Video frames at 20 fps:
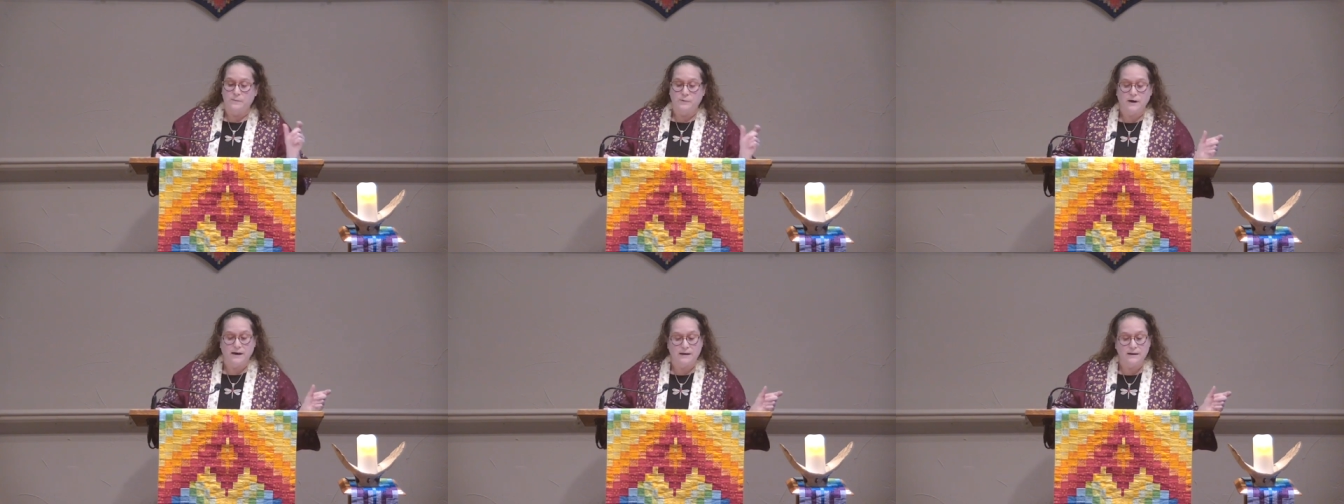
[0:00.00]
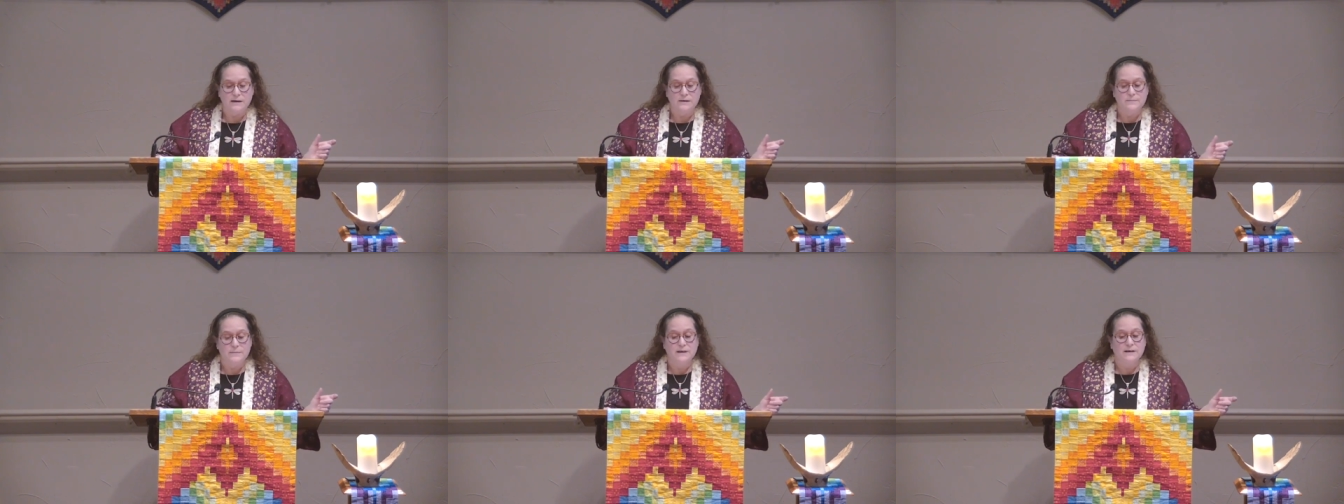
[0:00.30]

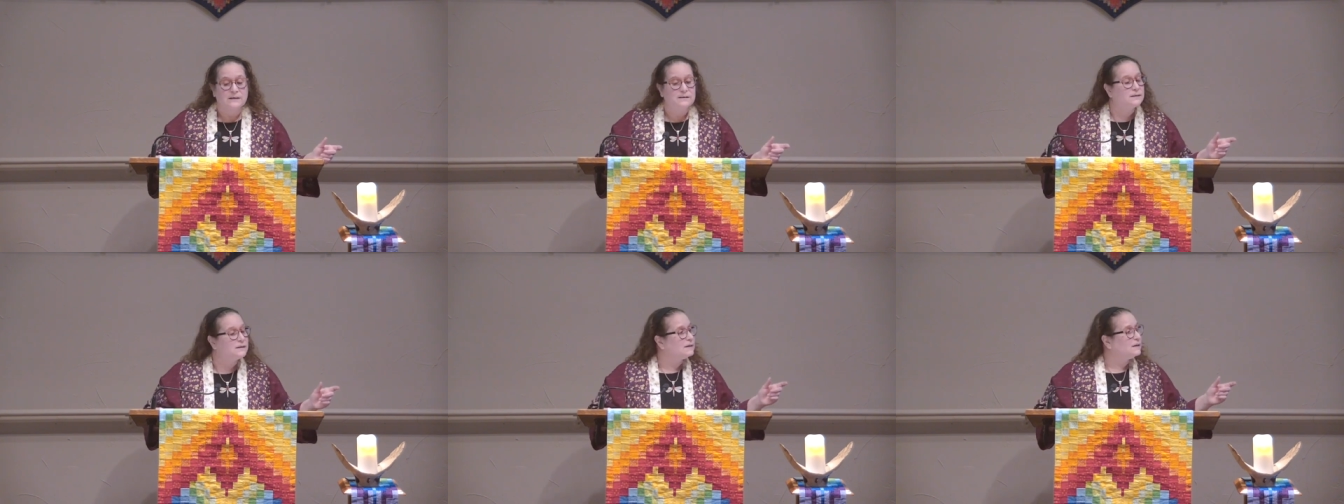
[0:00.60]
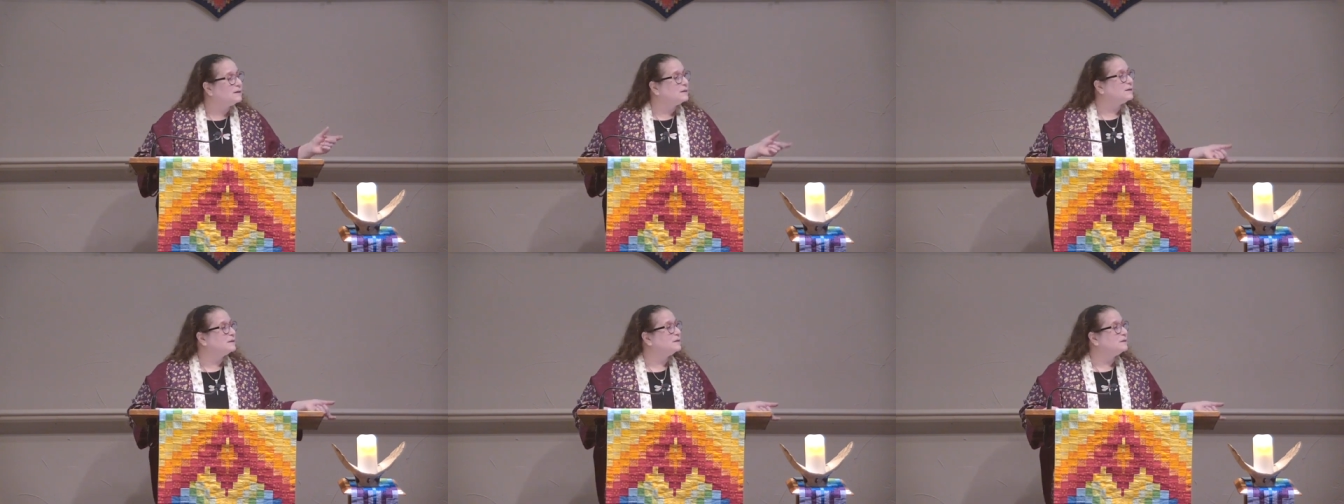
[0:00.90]
pregnant because it
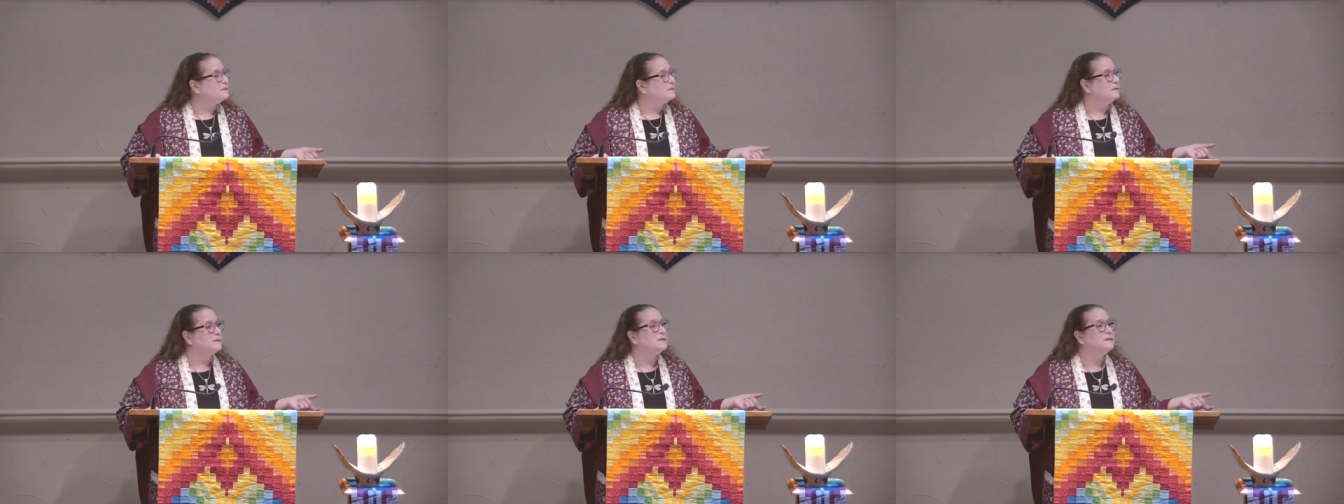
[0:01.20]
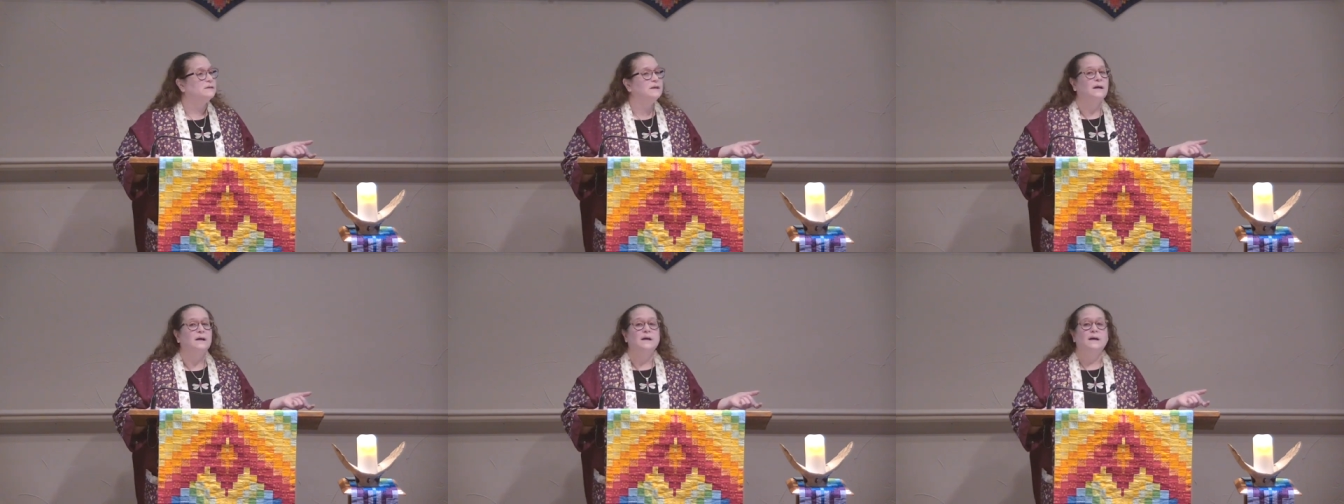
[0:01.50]

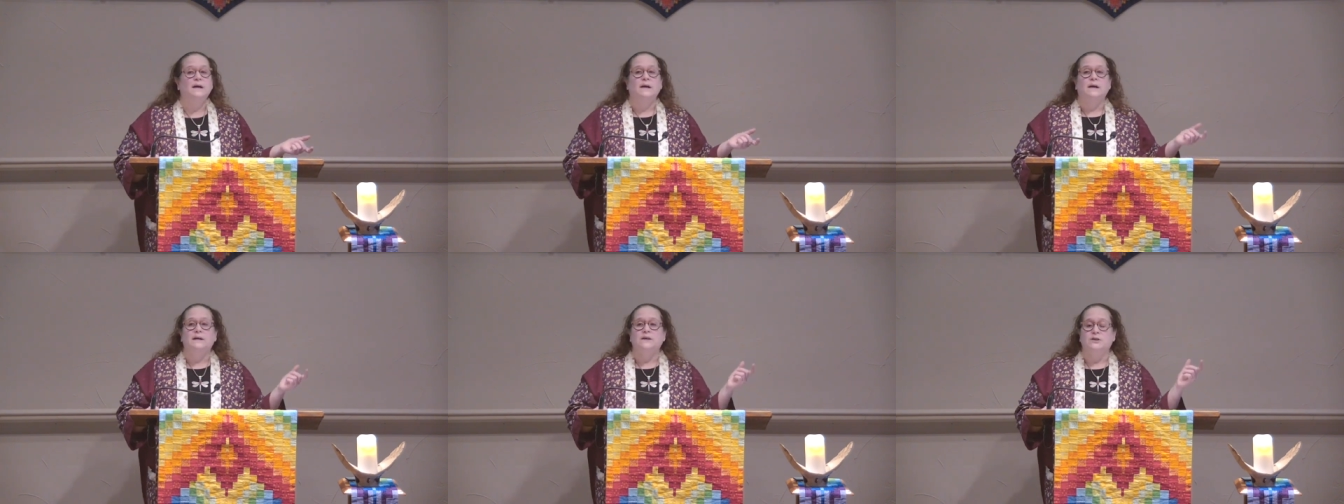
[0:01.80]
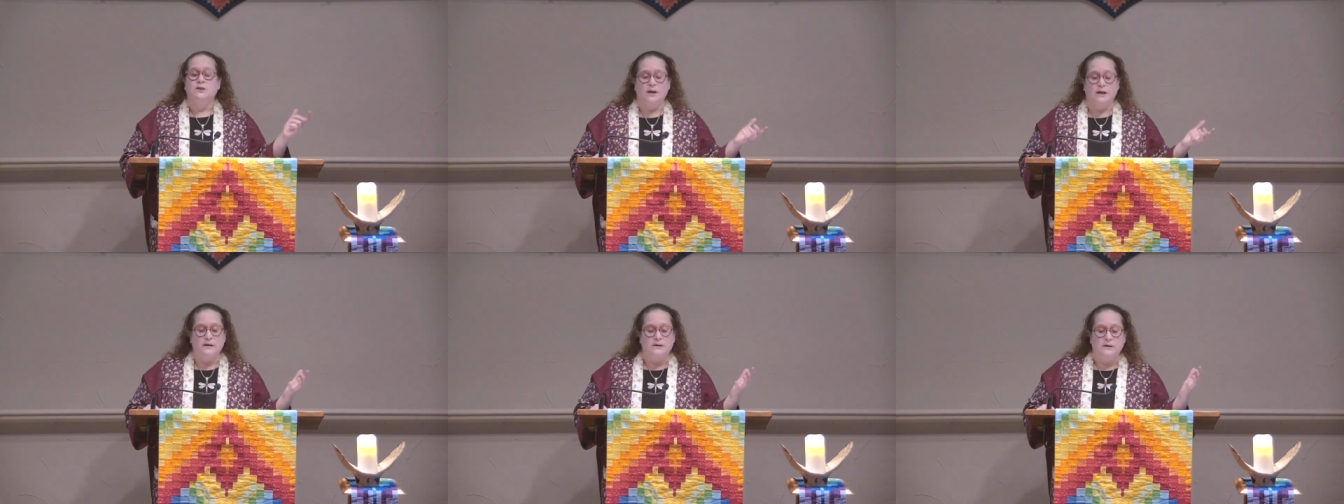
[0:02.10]
includes
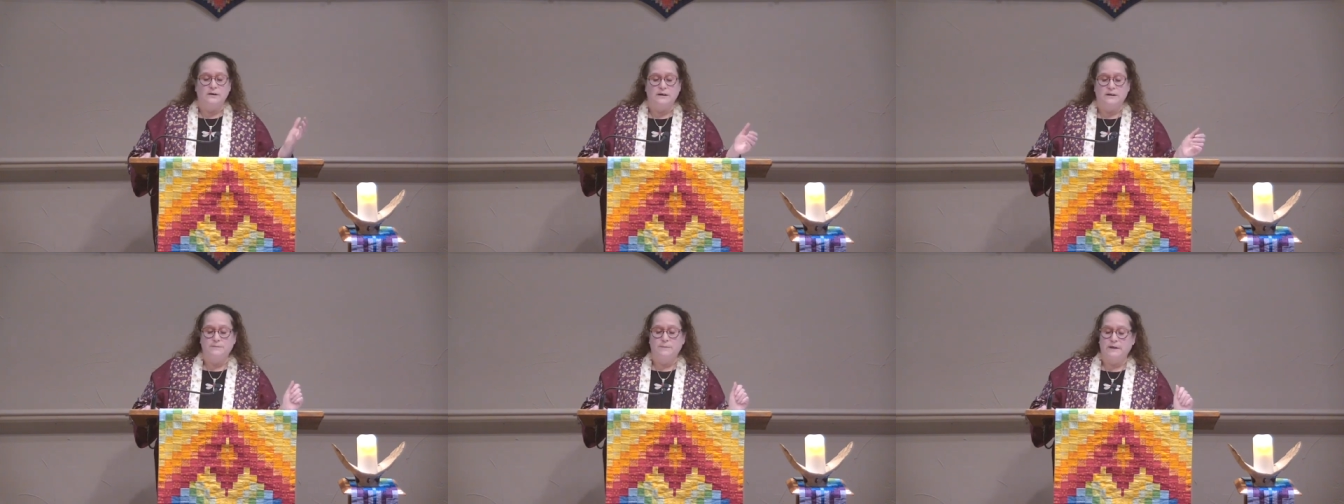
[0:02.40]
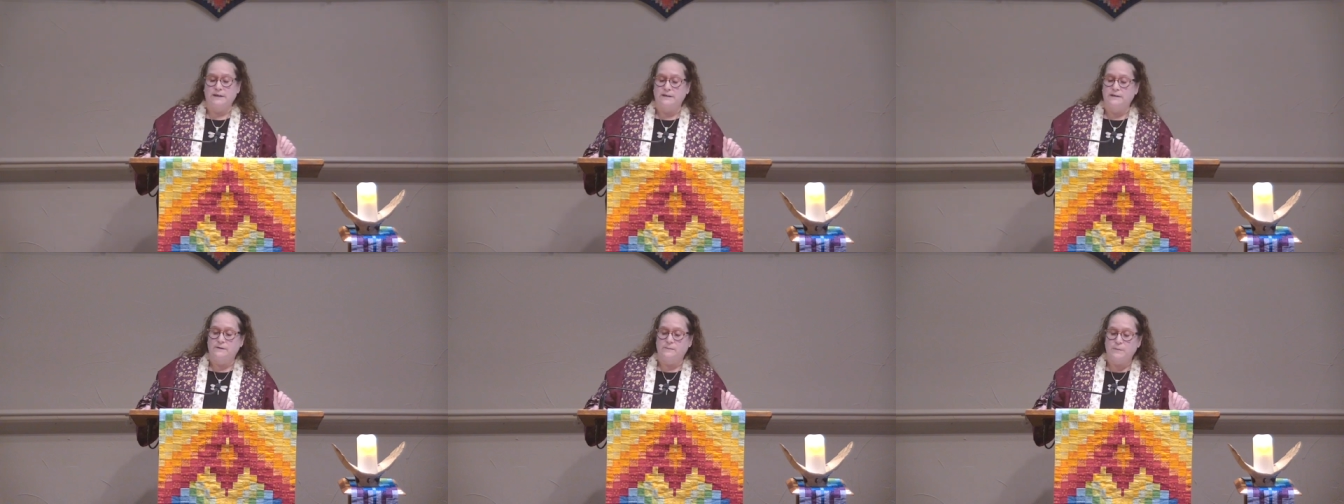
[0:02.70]
gender
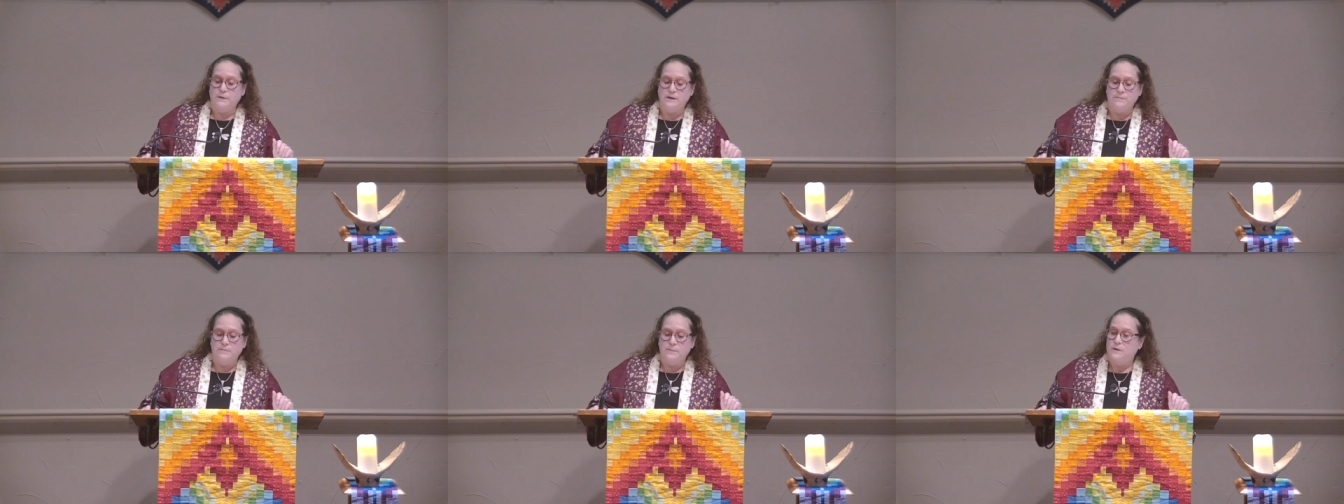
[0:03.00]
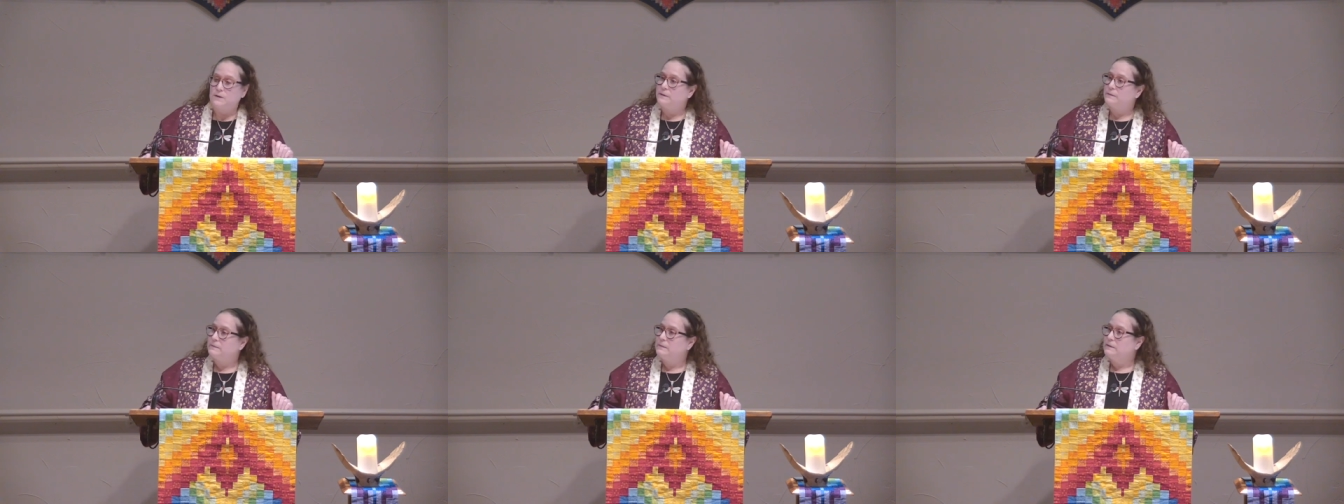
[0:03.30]
expansive
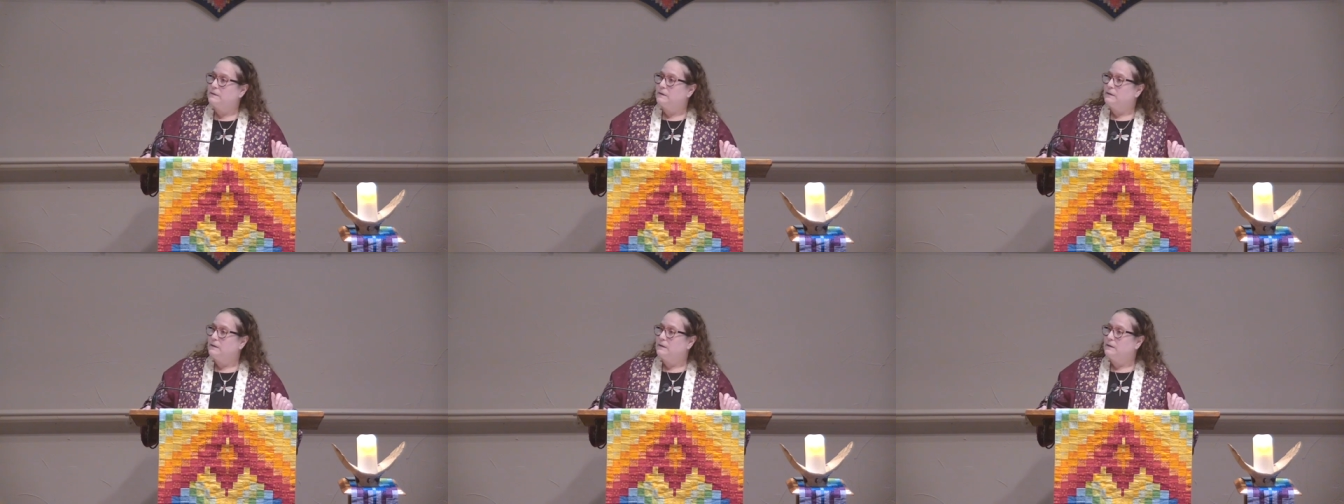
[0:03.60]
people,